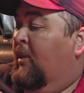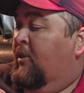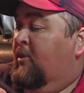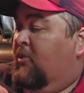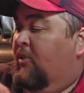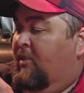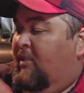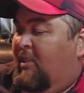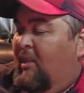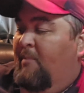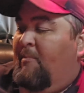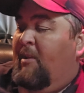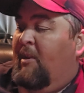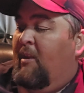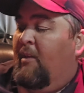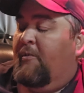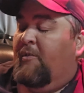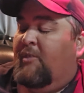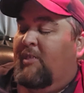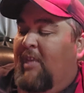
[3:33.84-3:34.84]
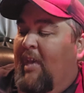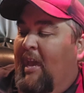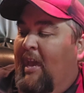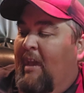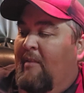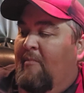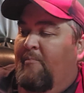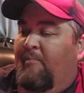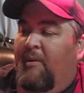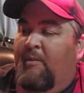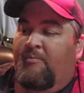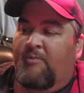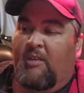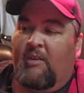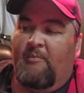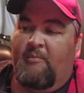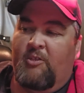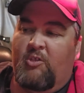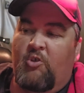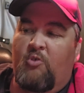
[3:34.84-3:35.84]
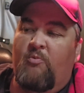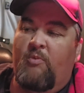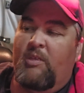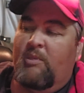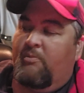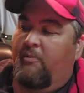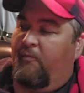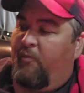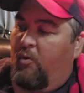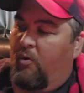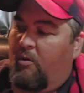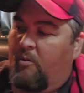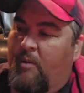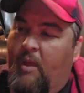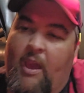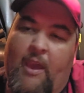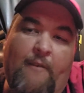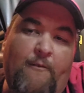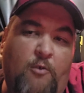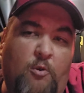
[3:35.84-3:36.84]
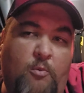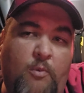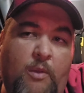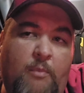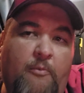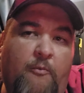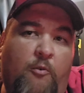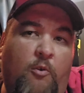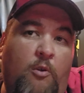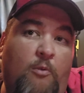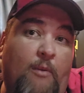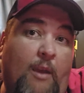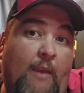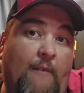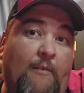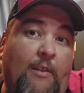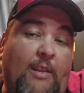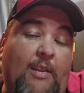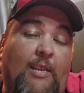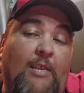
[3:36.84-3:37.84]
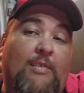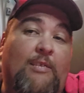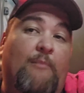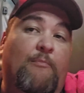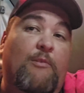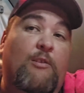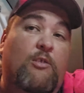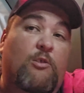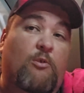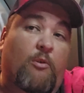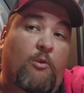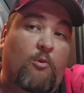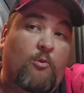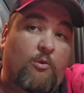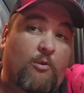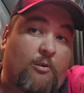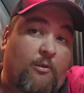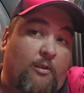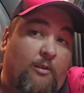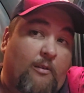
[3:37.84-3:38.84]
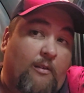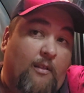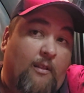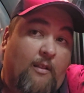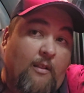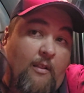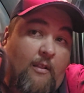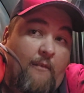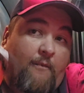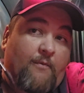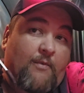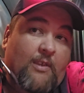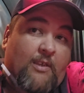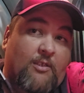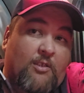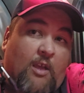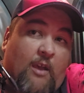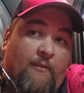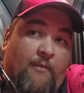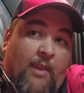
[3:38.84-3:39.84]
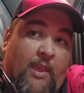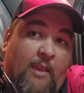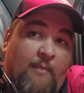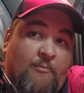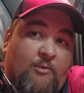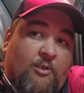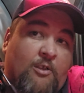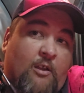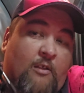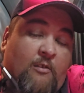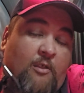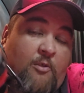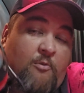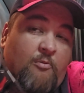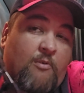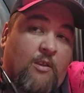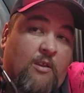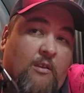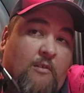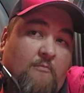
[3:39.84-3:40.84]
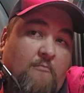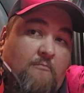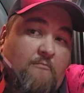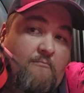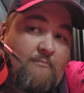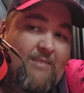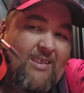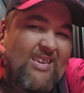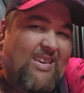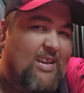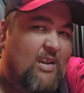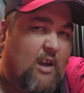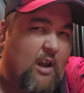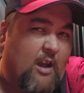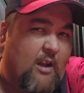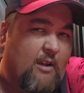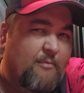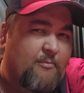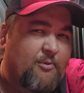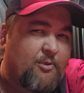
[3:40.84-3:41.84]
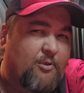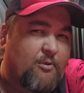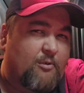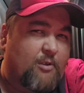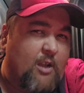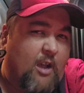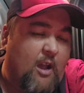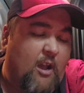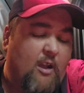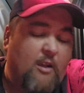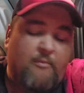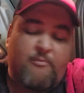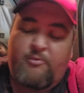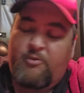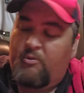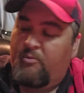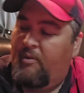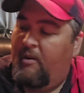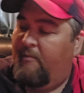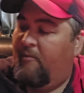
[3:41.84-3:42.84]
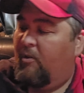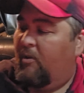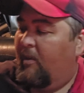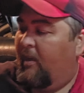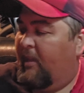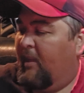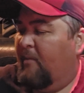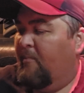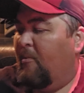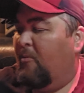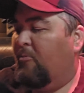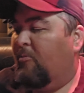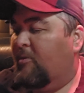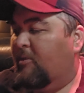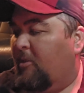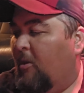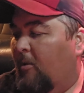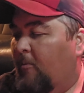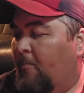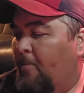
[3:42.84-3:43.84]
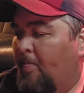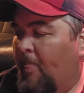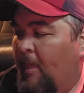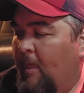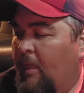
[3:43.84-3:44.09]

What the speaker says: So they sent me another set, but it was going to be 2 weeks before it arrived or a week before it arrived, and I needed something. So I ordered this off of Amazon, the 3M E-comms or comms or whatever. I can't remember what it's called.